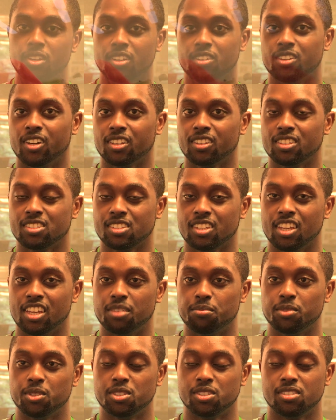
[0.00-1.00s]
conduct this
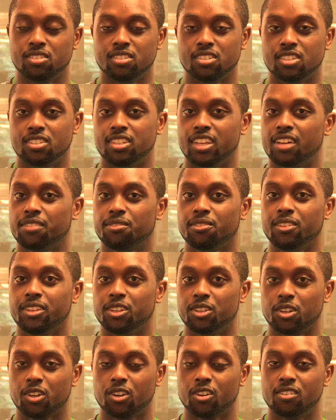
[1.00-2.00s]
camp is to definitely
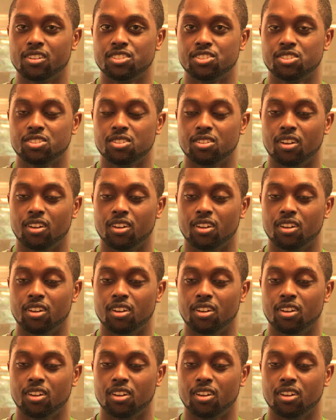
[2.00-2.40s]
encourage